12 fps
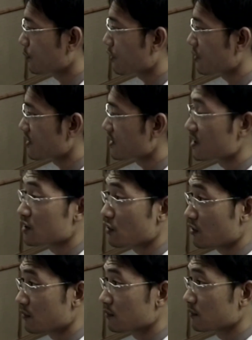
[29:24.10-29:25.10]
prognosis is
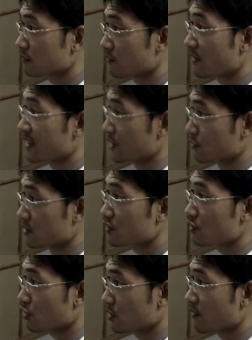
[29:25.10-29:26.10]
not very good.
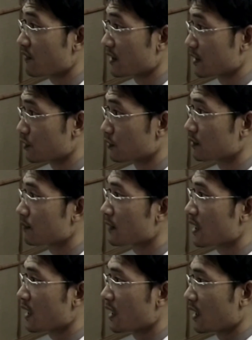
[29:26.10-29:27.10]
It's not going to be very good.
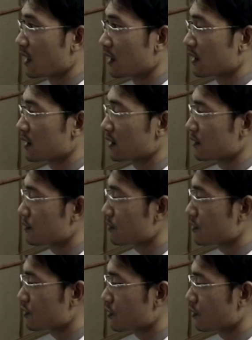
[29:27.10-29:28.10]

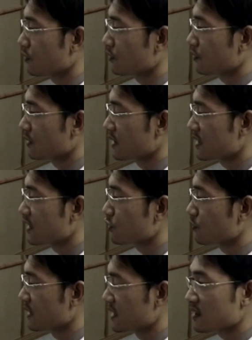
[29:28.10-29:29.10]
So this need
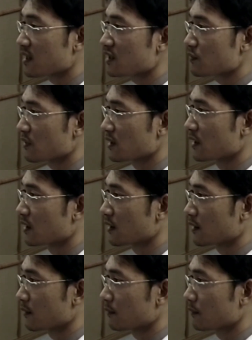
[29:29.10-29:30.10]
to be discussed with
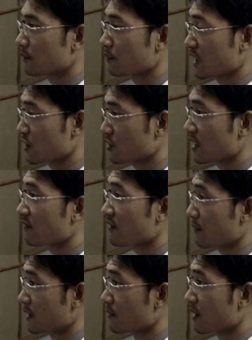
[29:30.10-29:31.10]
the patient and
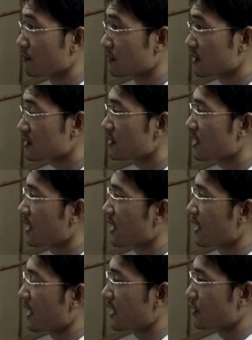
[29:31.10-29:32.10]
family members,
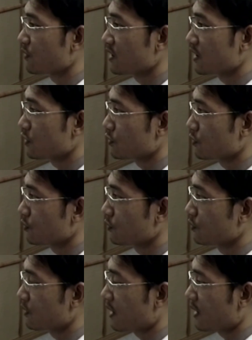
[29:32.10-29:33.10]
and we need
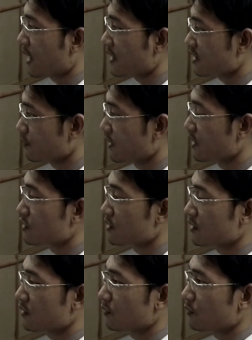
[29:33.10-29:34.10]
to ask the
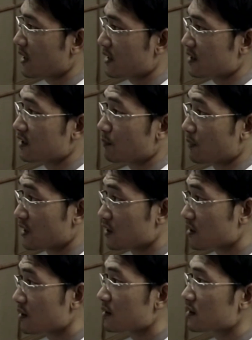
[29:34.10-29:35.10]
patient what is the
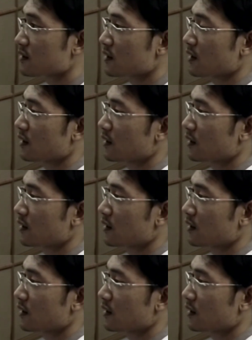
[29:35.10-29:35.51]
patient's